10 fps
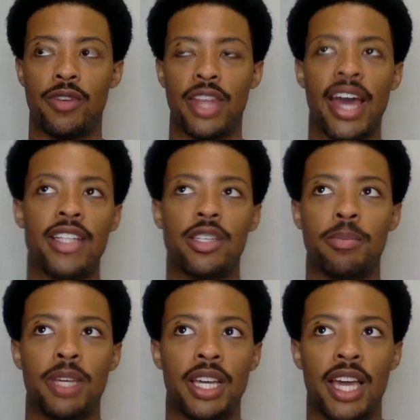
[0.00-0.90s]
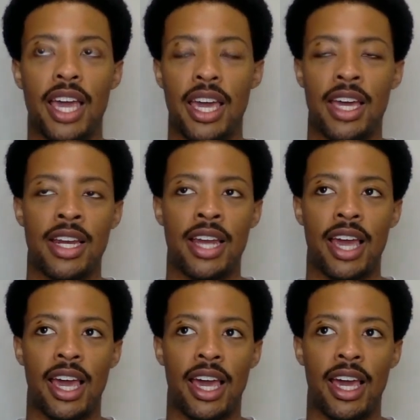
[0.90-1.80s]
that to be in
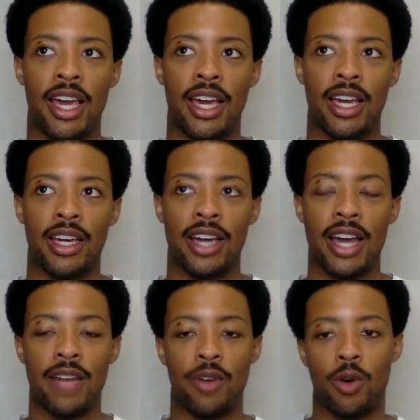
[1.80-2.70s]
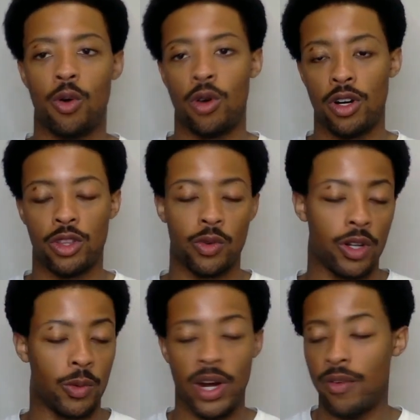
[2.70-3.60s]
a kind of a horror thriller,
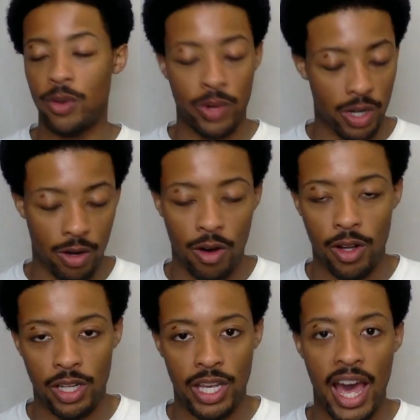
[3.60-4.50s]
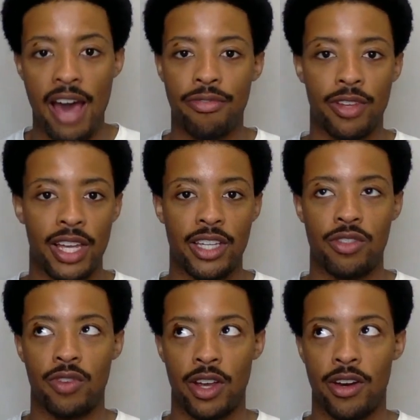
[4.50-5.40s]
whatever you want to call it, I feel like is
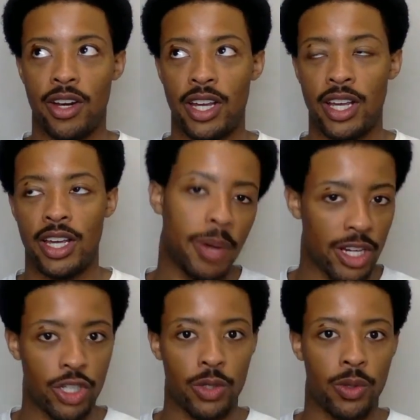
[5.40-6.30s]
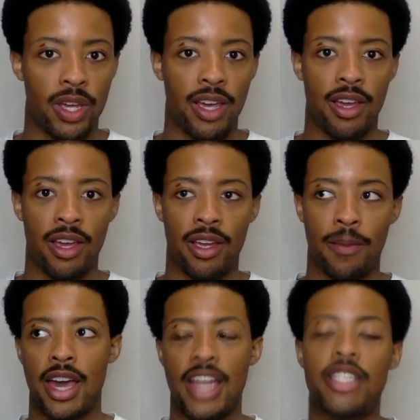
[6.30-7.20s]
very special,
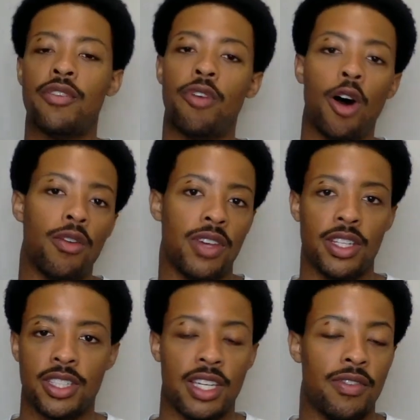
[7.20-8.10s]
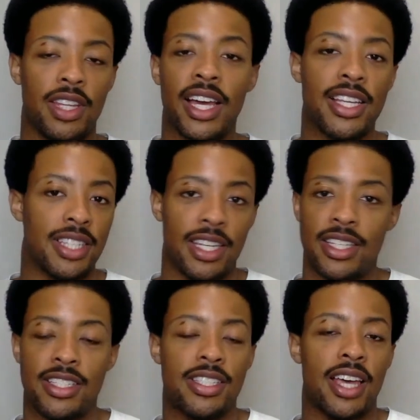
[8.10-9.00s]
and it's evolving TV. Like I said,
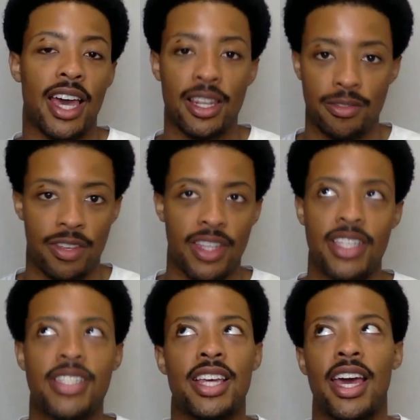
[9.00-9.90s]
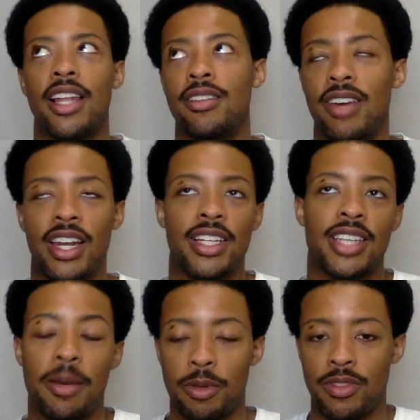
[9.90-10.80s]
this is an elevating
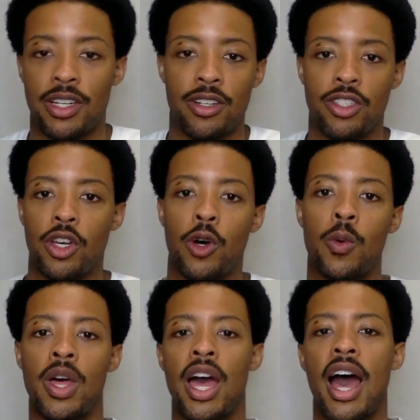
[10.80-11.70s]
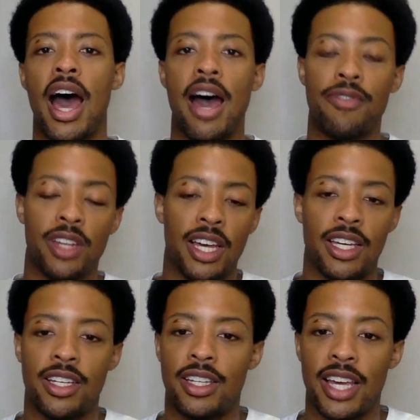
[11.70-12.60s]
type of series. So I feel
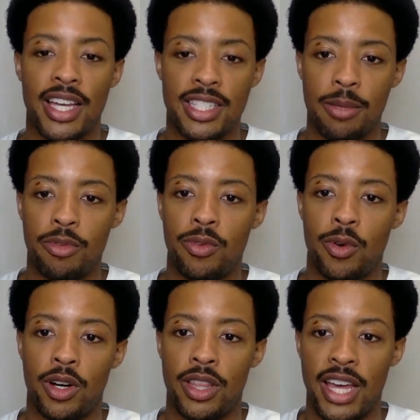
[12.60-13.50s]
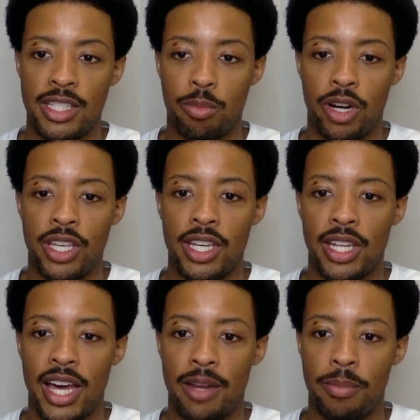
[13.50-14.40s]
like I said before, that's breaking a
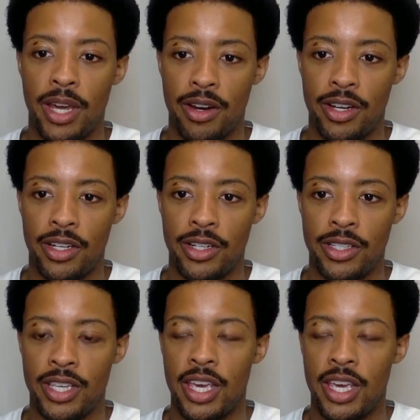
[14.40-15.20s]
lot of barriers.